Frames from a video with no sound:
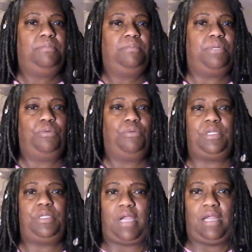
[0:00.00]
poking
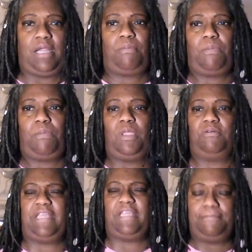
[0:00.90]
around.
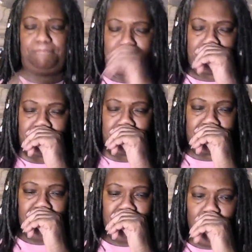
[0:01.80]
Okay,
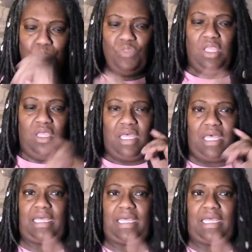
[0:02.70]
I
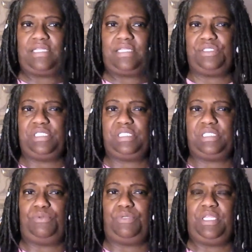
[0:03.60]
gotta get to this
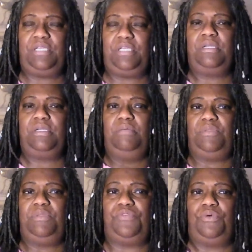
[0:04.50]
point here
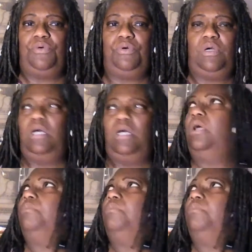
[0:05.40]
before
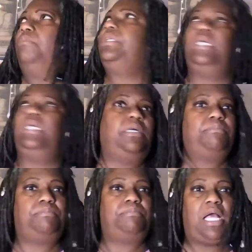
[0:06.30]
the
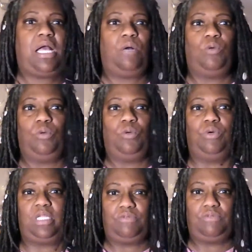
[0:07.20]
power or
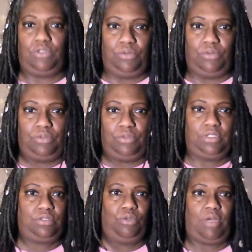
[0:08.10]
whatever
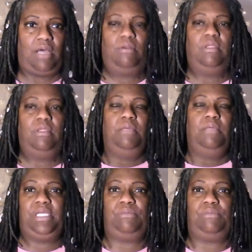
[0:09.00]
go out.
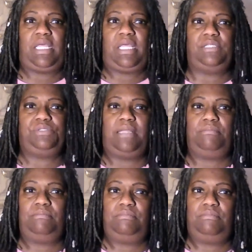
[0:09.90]
But anyway, I
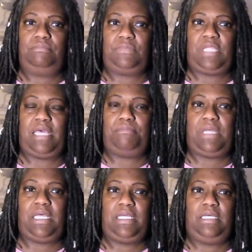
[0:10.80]
got
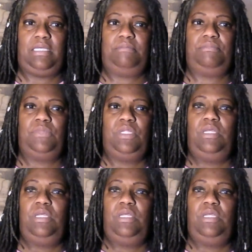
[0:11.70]
my